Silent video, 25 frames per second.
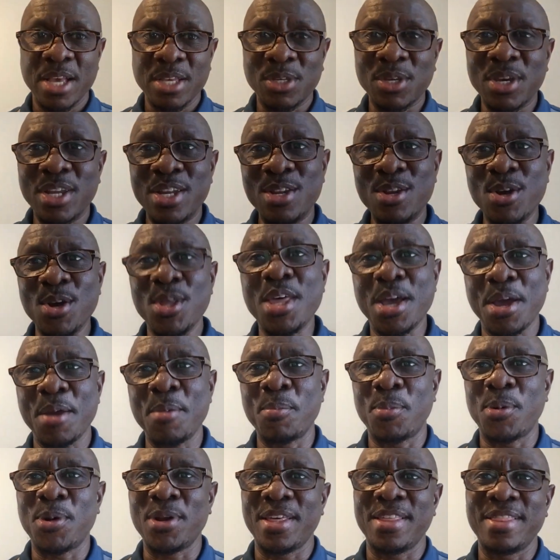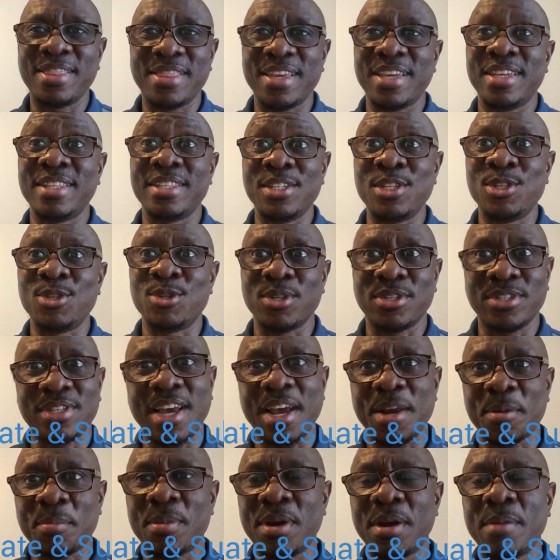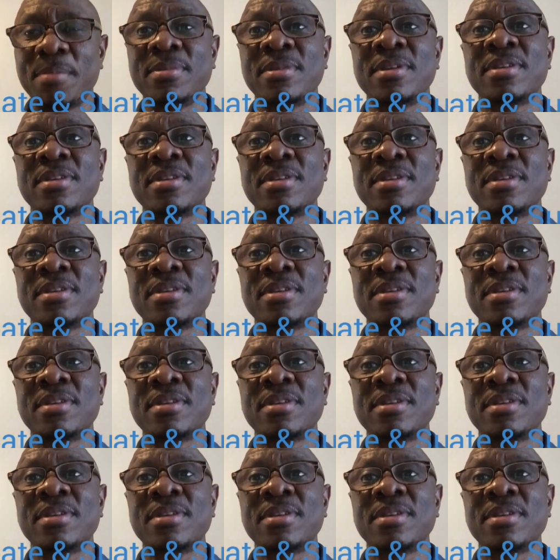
So another important thing is your sitemap.